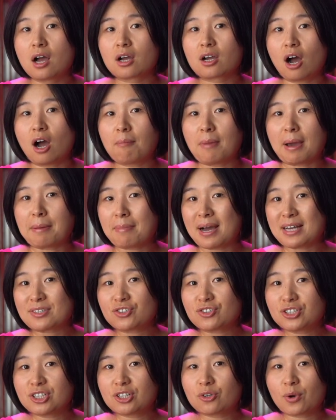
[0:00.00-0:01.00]
got my
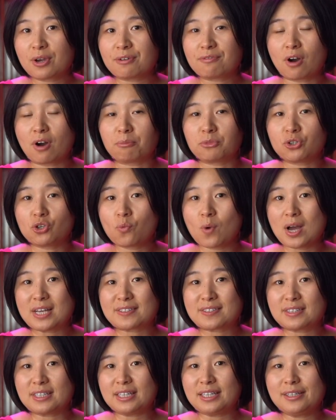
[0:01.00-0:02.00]
master's degree from
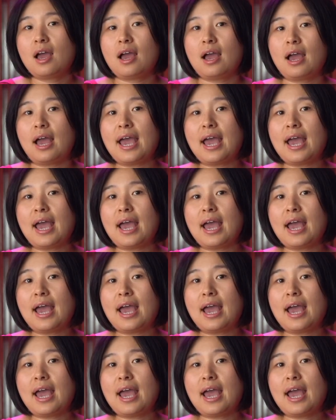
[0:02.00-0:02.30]
USC,